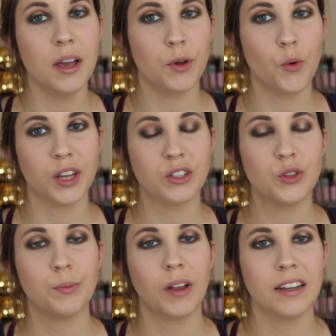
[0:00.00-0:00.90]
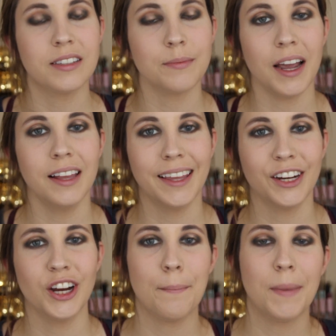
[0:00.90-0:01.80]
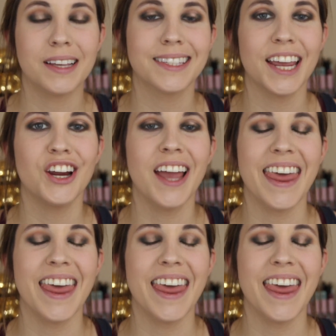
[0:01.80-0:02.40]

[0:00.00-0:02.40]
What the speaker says: I'm going to apply some eyeliner and mascara,